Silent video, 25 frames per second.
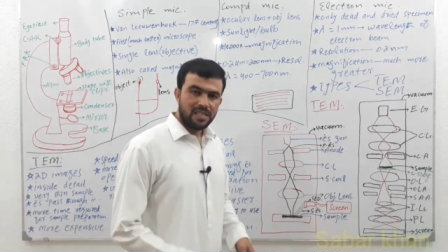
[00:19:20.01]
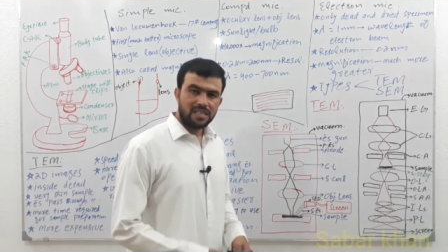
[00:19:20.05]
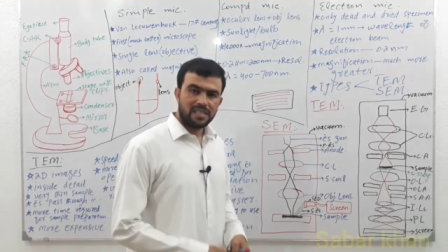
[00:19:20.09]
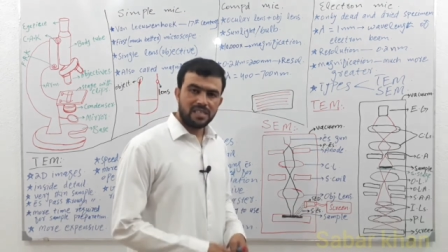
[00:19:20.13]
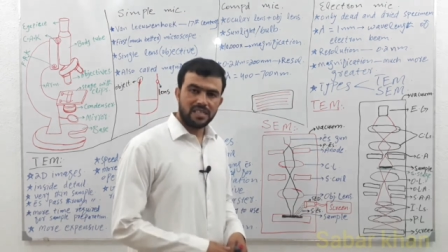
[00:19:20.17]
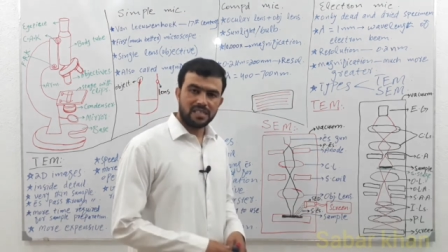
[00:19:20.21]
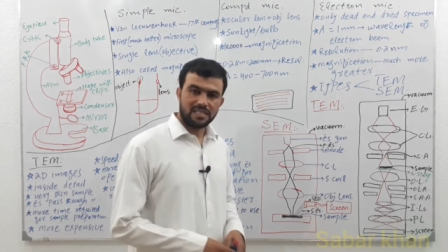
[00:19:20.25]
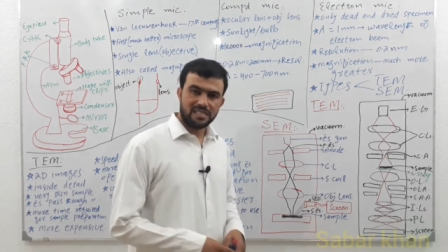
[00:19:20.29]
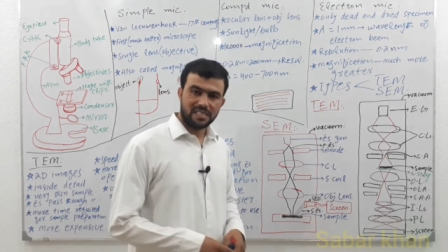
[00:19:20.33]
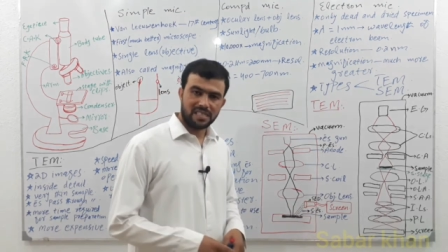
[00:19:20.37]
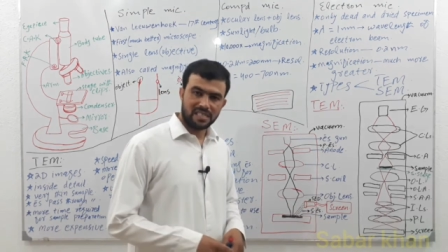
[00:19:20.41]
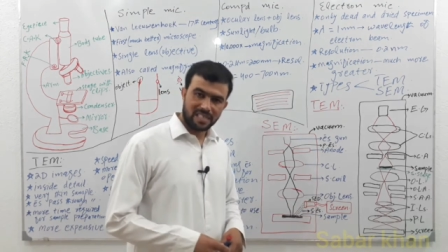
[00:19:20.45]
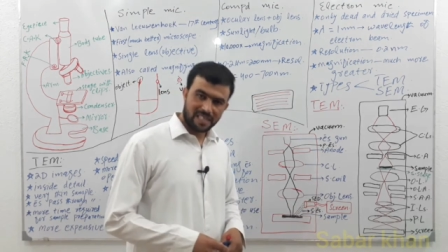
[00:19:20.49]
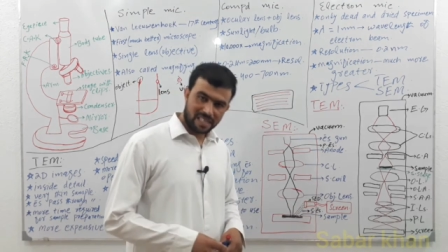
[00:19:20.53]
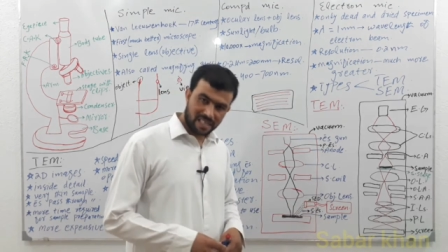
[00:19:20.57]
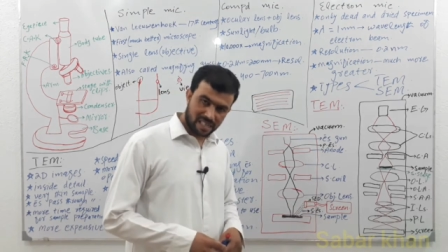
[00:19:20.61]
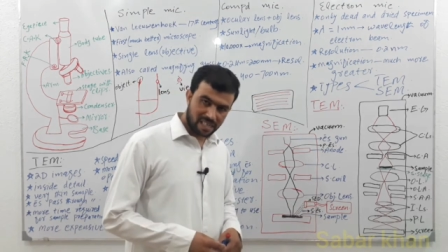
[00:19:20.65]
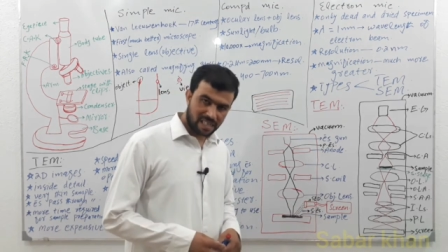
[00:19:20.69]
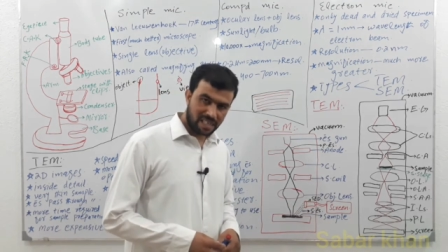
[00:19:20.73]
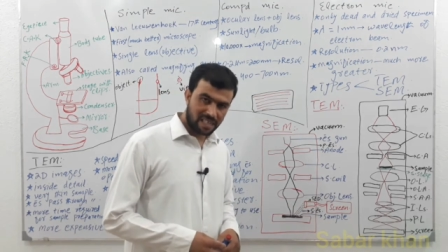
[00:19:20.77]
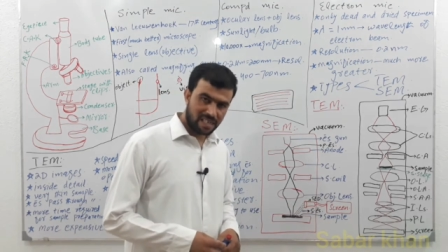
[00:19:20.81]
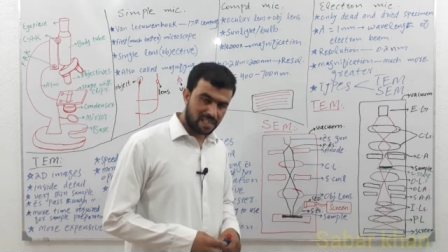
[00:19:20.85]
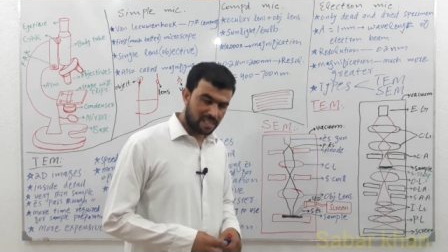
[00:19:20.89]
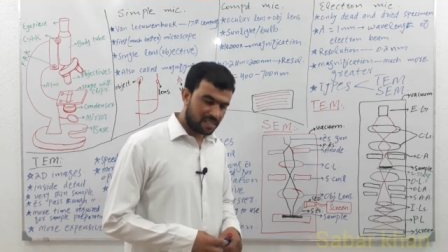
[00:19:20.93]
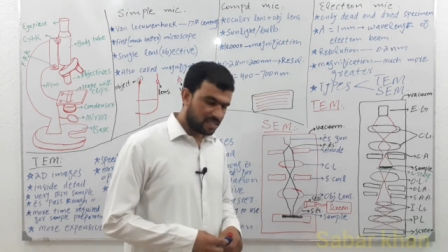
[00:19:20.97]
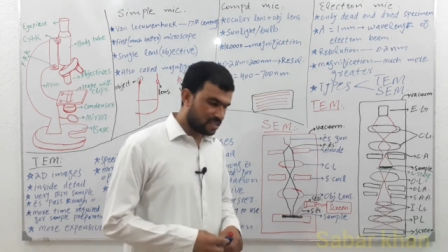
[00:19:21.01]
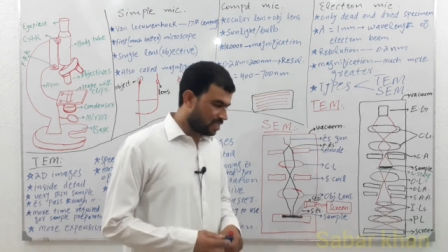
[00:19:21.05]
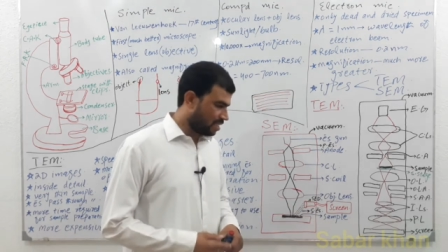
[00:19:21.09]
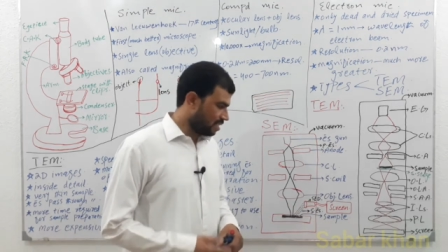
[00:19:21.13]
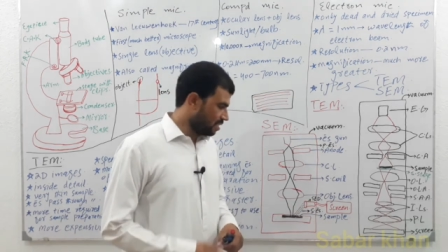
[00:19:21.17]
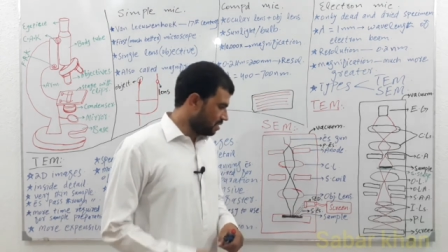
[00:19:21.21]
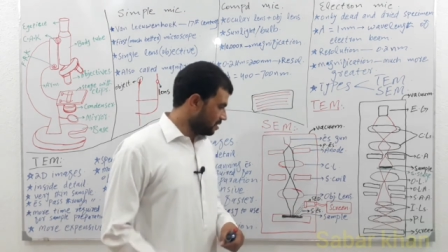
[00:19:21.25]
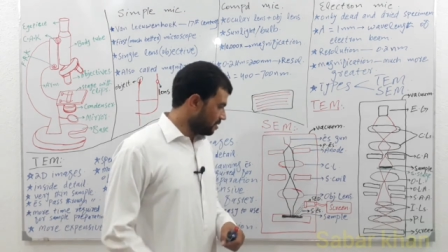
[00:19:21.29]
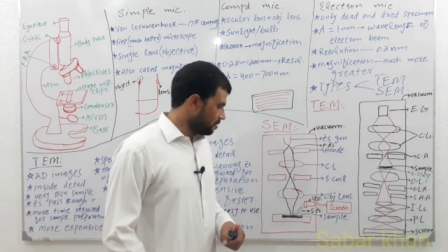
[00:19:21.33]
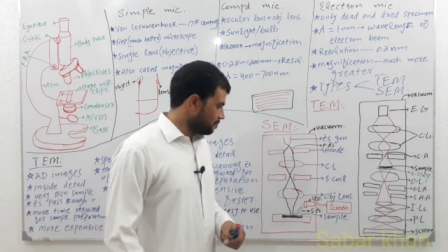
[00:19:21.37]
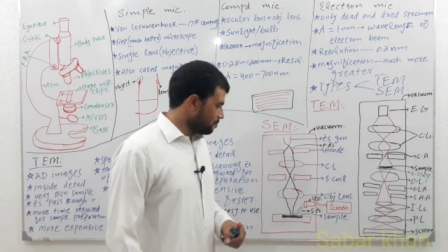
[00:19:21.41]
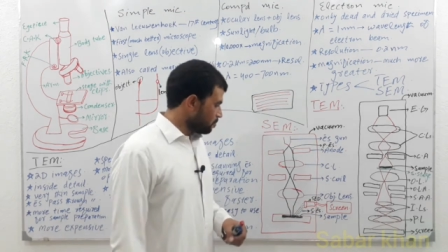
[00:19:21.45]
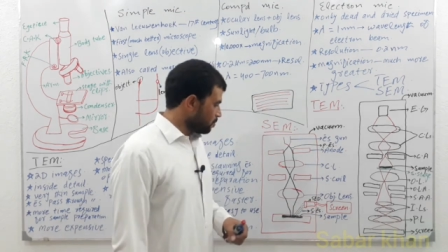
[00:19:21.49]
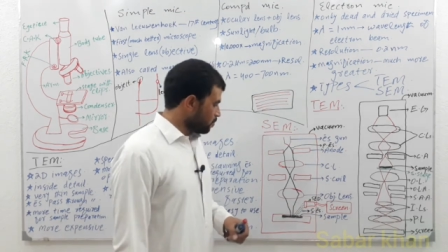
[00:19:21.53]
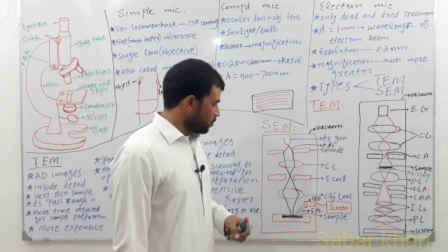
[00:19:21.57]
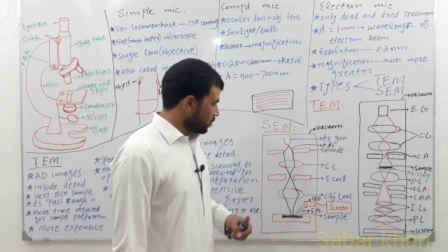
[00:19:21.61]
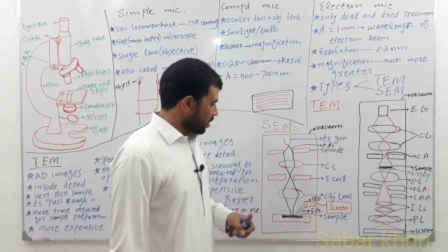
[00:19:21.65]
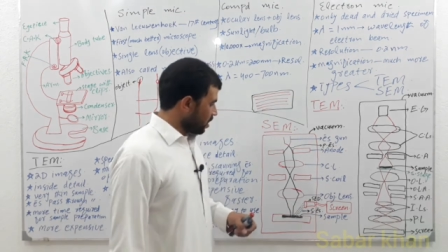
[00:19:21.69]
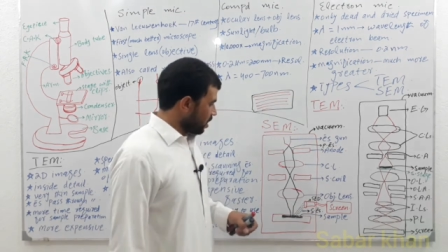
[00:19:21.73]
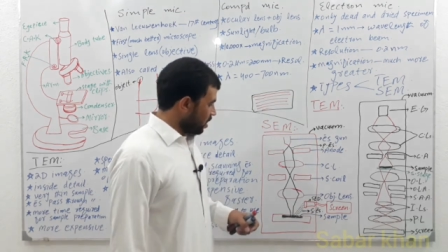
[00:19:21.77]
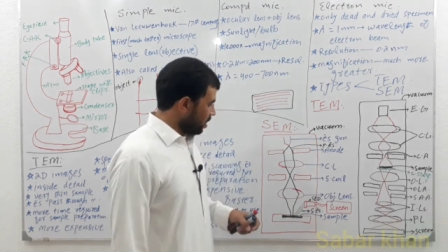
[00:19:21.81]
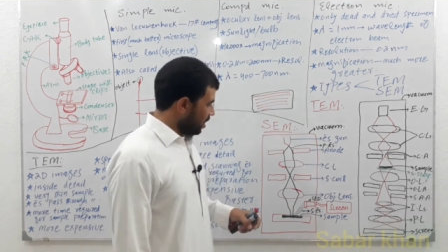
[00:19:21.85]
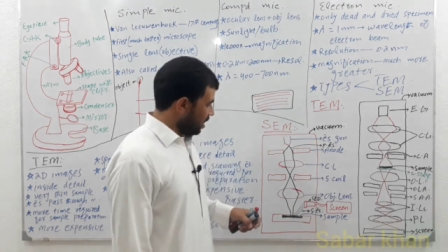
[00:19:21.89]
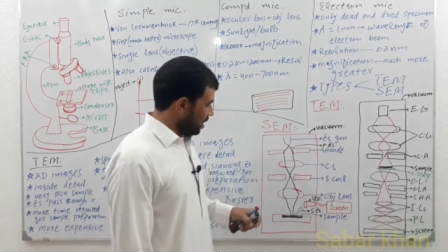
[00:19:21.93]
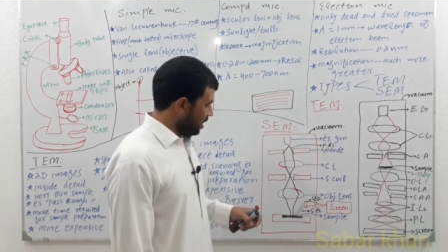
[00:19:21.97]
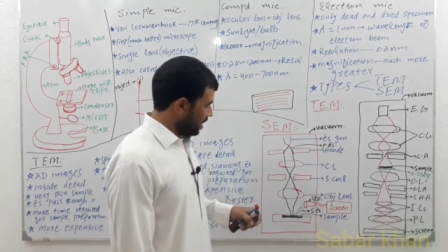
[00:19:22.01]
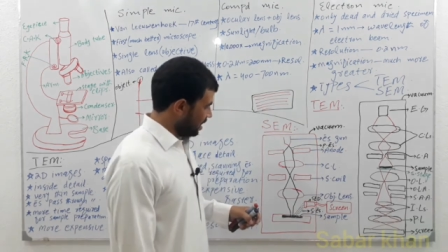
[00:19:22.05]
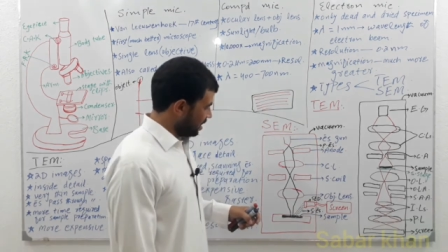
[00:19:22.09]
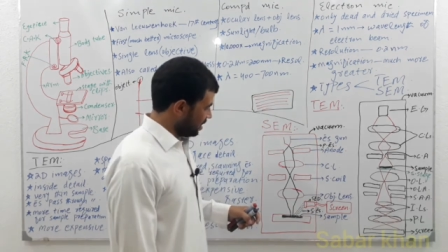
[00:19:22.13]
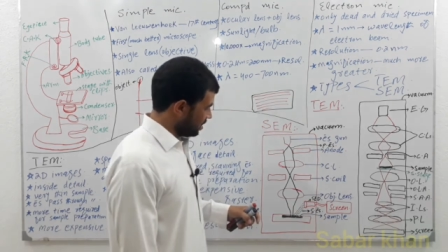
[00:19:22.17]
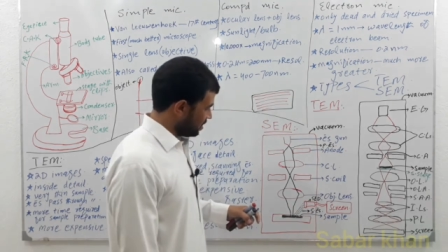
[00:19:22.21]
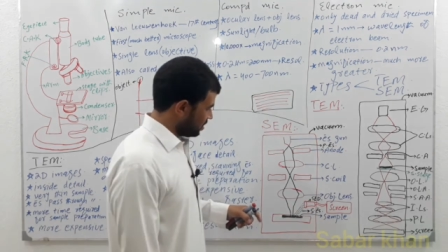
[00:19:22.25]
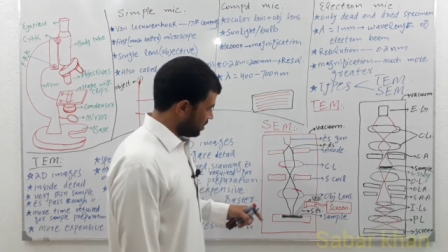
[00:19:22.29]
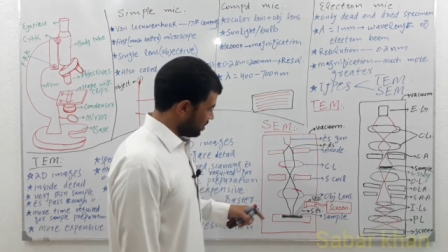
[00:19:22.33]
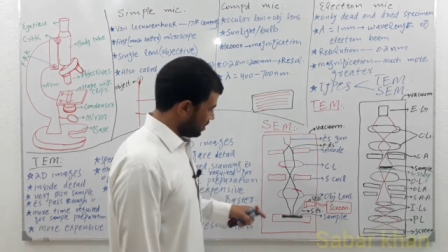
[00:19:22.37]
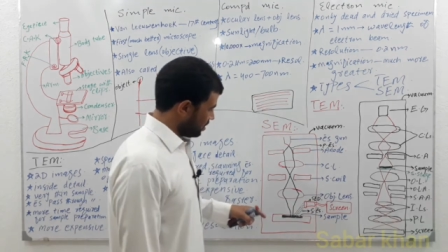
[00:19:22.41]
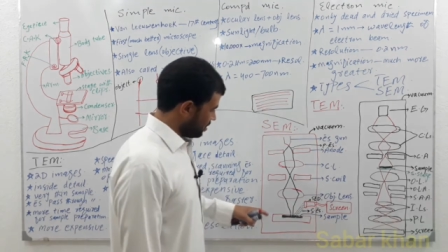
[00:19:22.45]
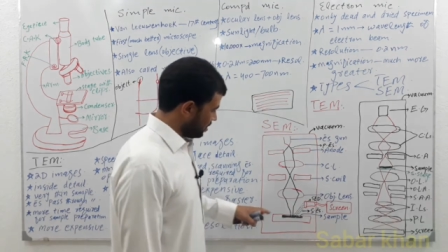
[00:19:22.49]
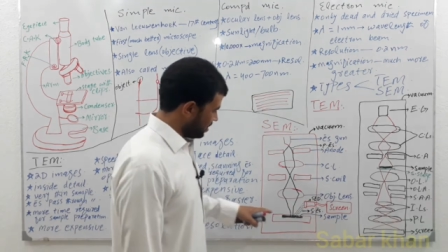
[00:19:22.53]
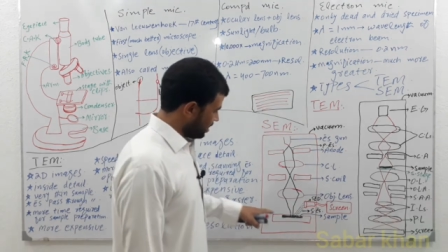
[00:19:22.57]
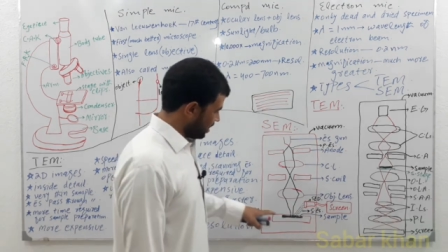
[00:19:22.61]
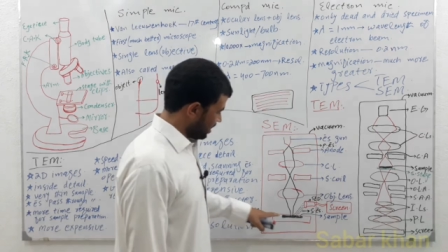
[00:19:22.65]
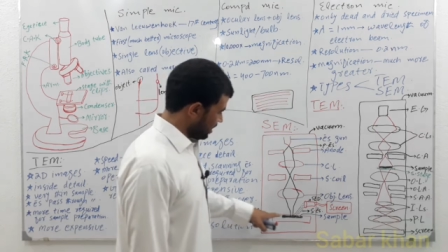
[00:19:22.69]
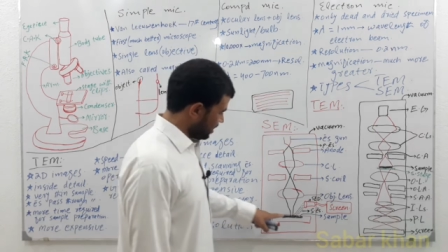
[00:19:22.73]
the secondary electrons and there